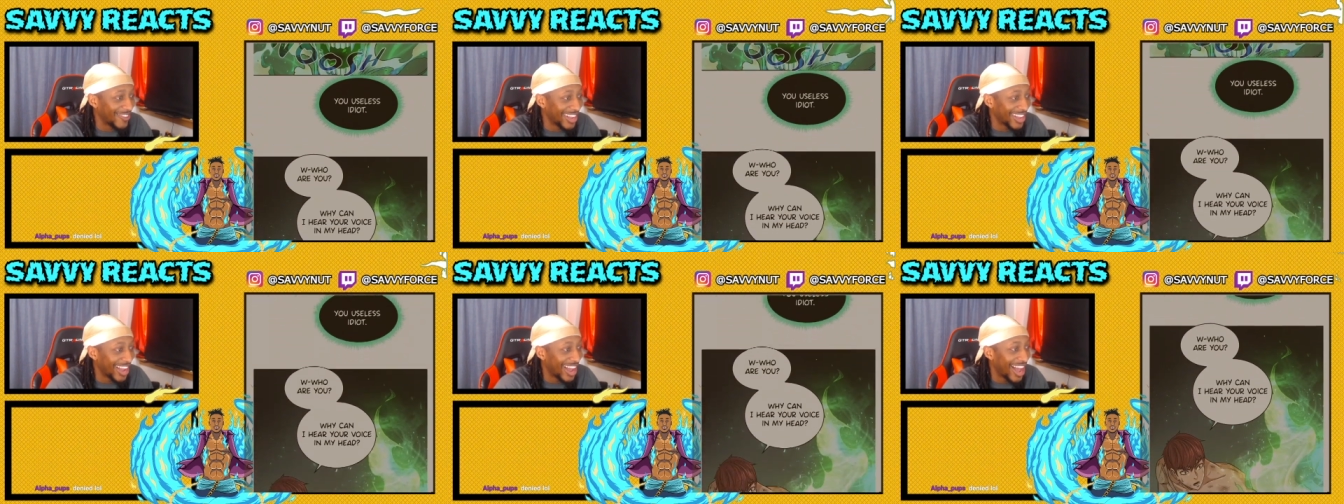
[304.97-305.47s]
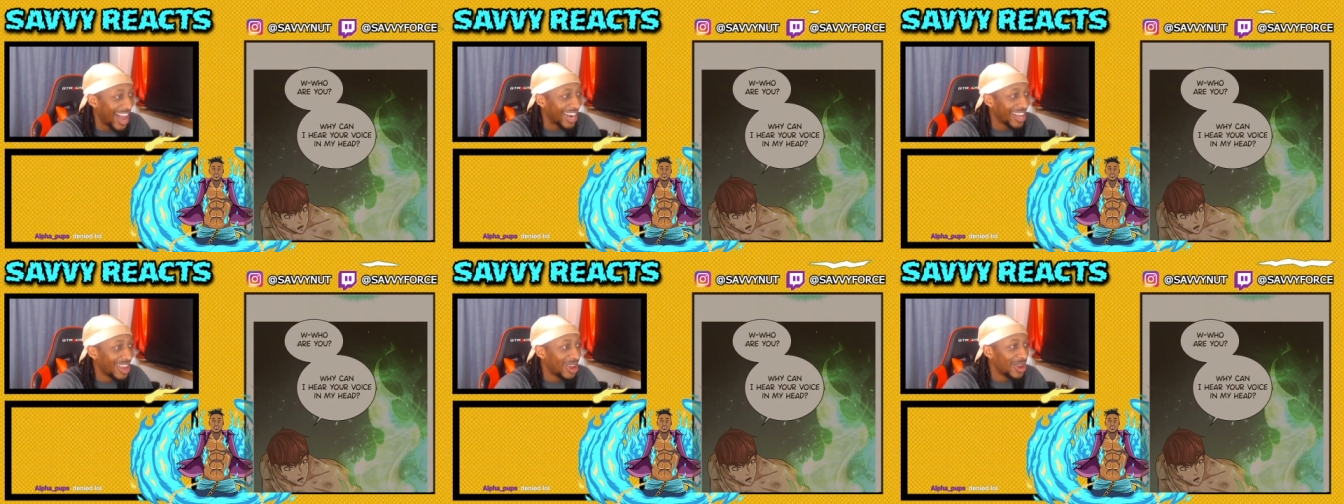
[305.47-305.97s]
my god.
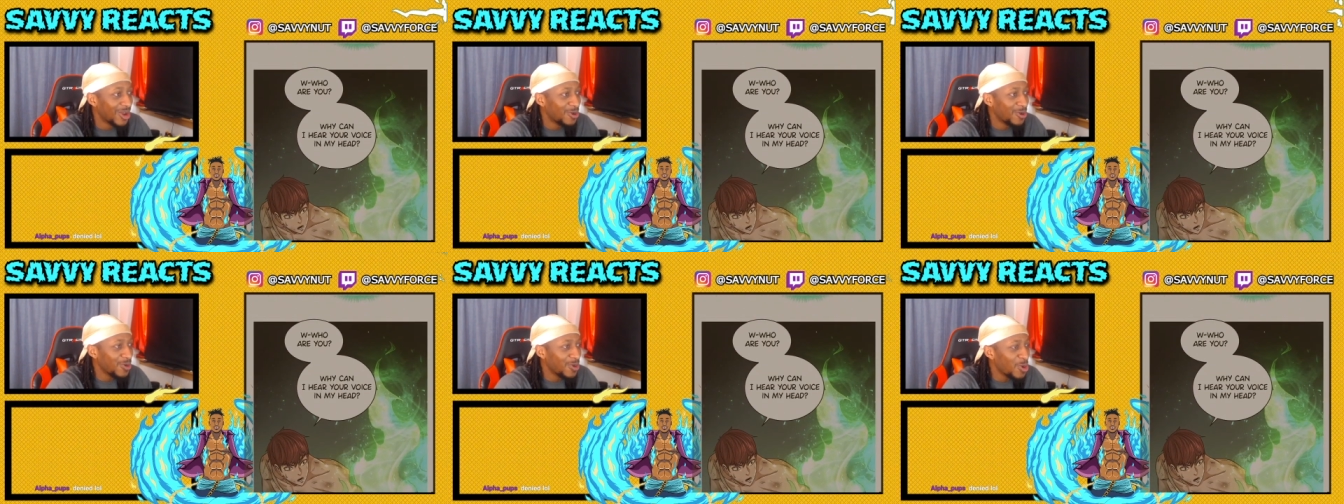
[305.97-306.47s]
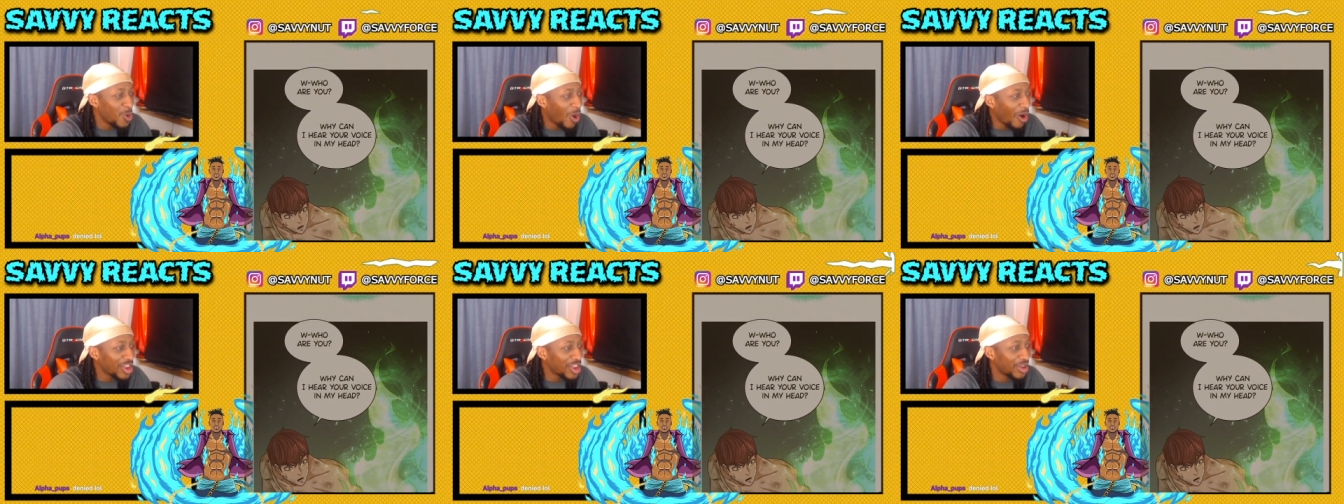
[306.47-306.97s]
Who, who
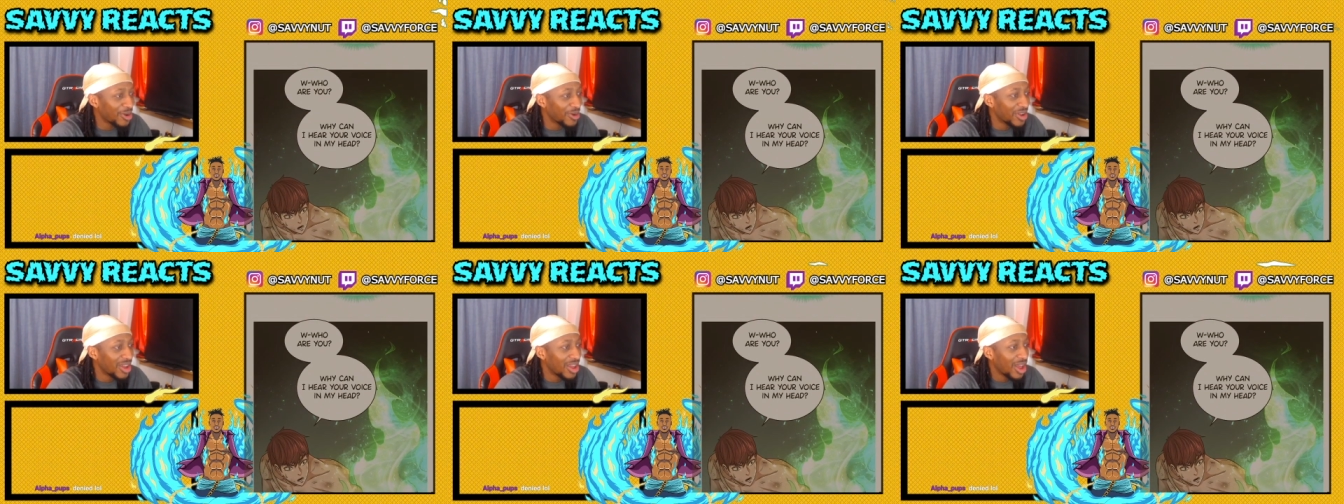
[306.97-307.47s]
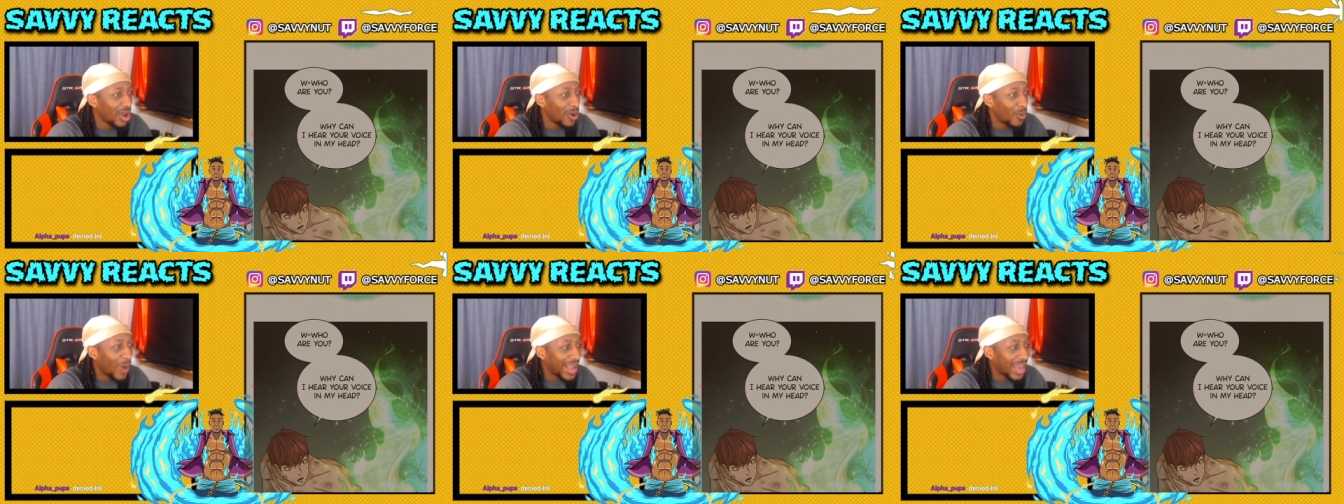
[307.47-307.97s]
are you?
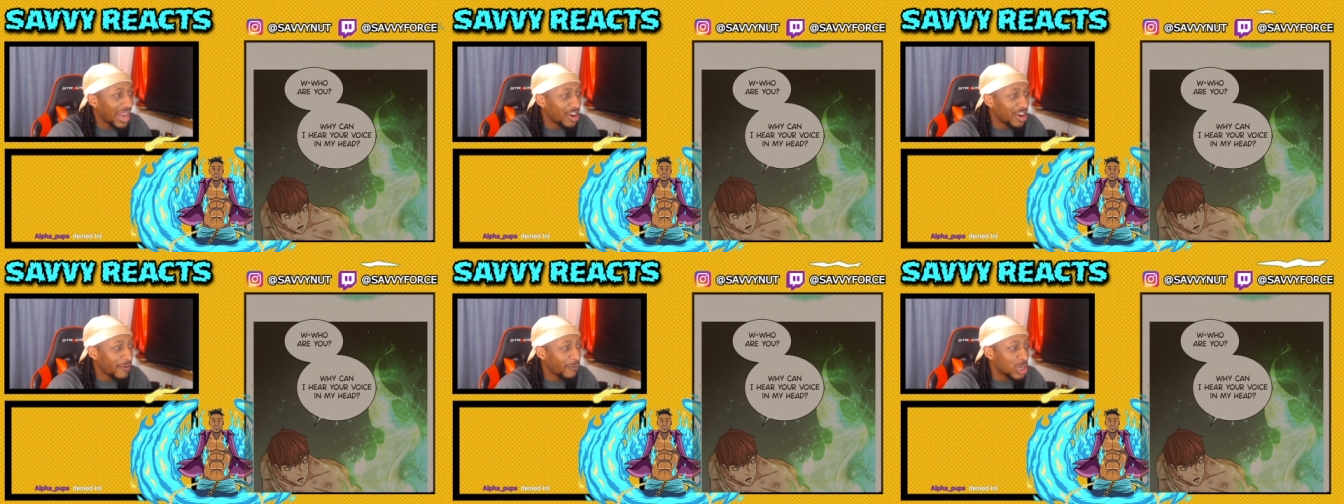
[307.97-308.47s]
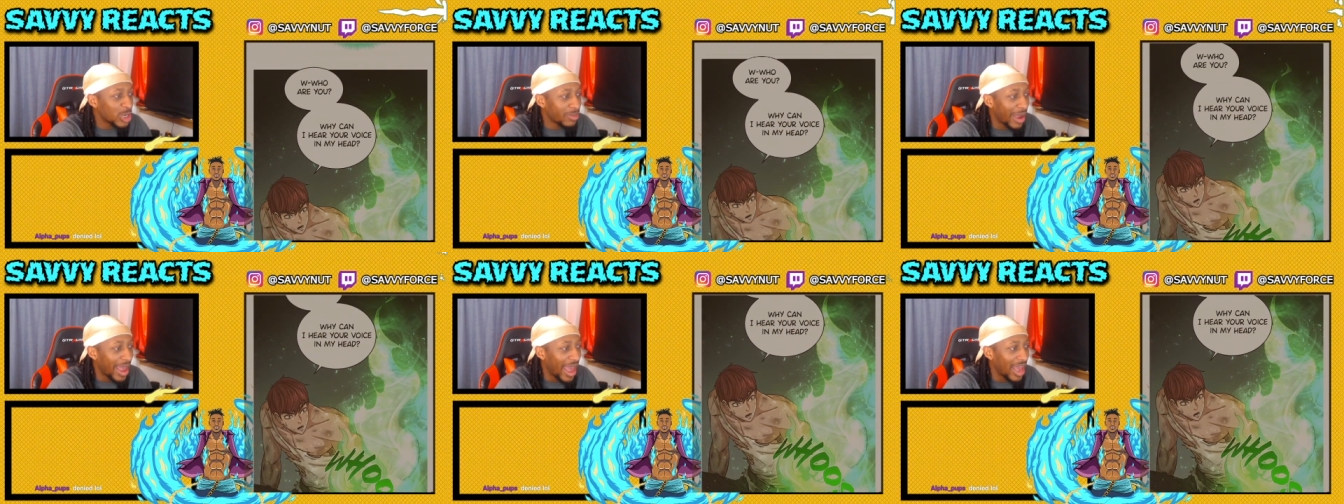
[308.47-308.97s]
Why can't I hear your voice in
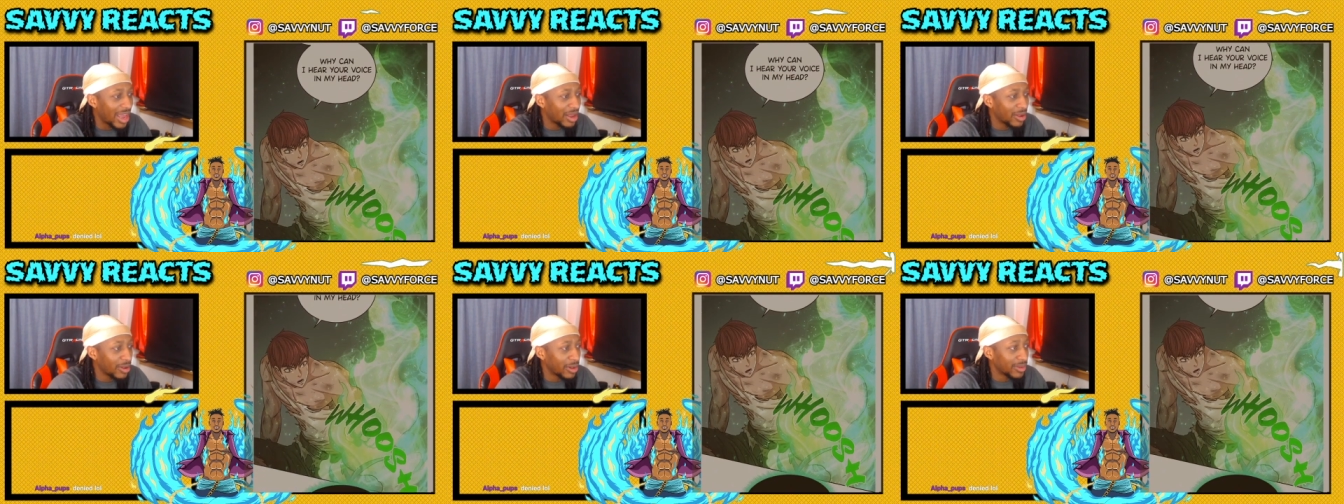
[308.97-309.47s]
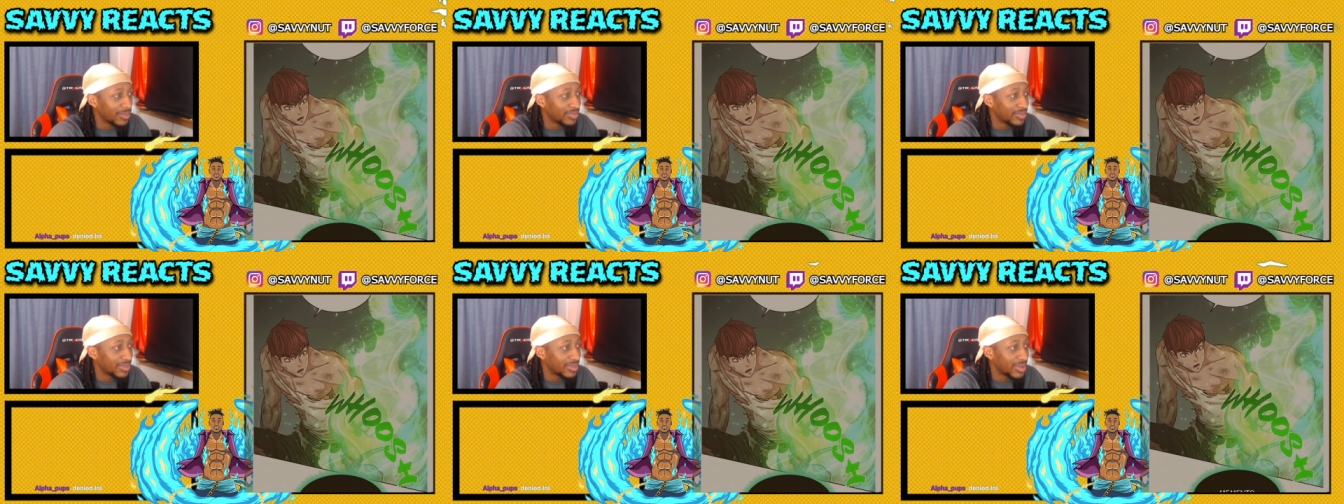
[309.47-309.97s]
my head?
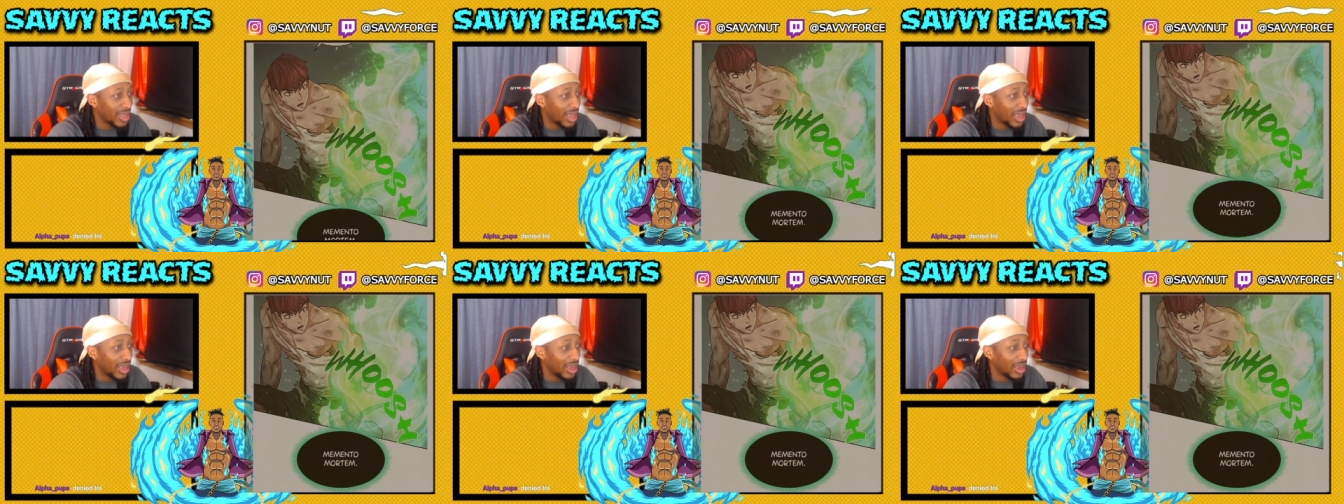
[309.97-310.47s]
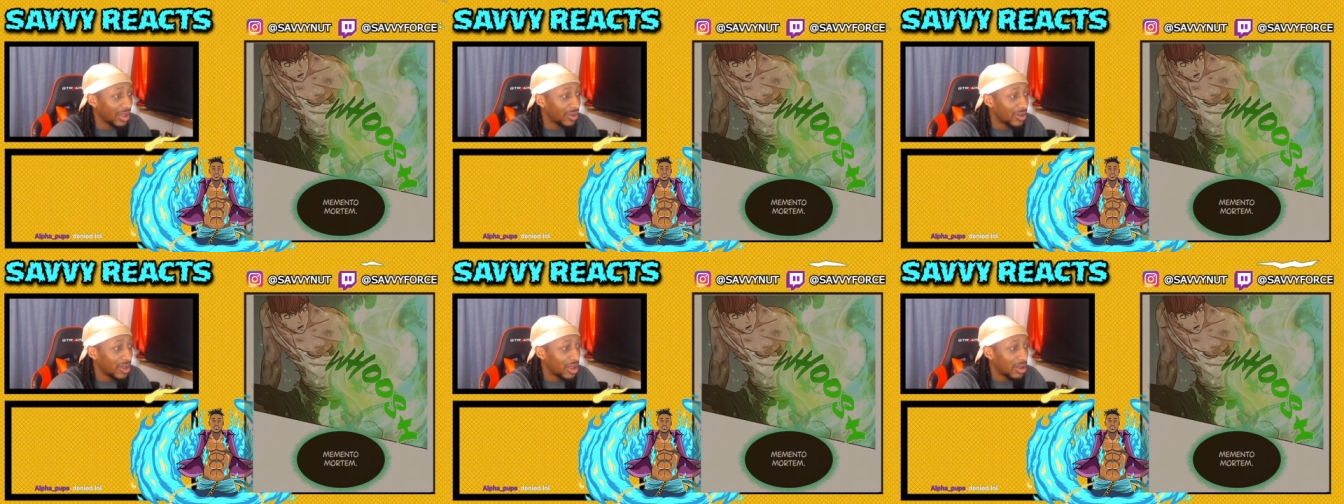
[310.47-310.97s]
Dang.
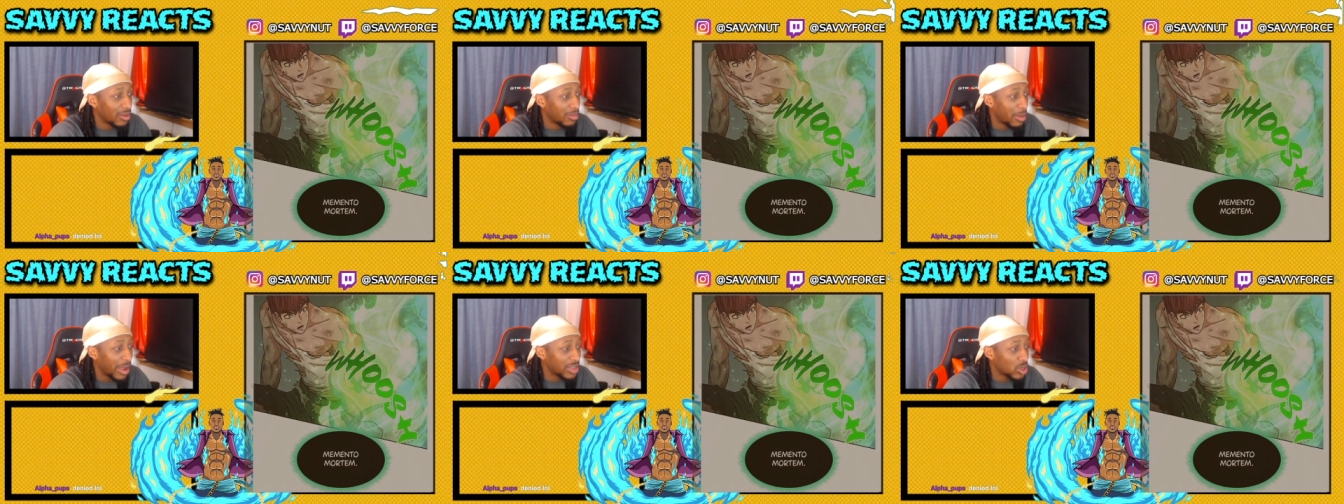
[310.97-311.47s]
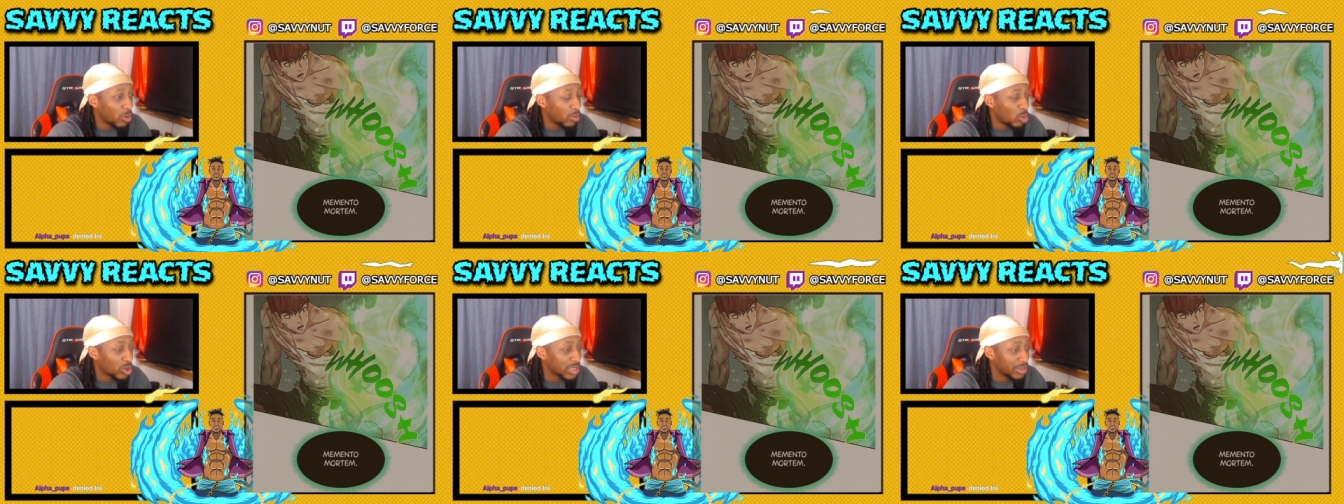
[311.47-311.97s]
Memento
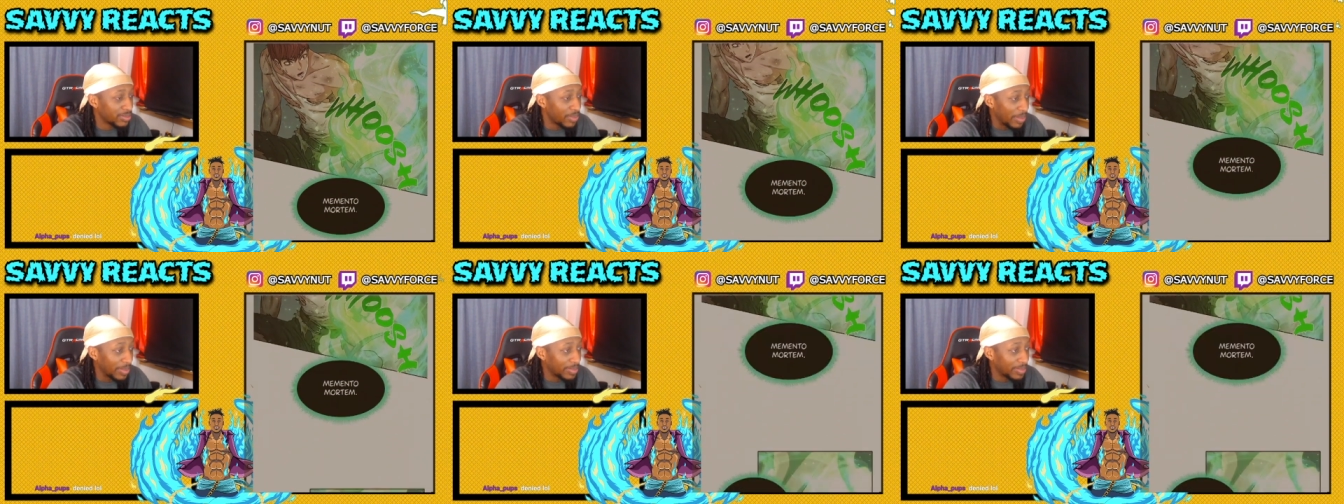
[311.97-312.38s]
Mortem.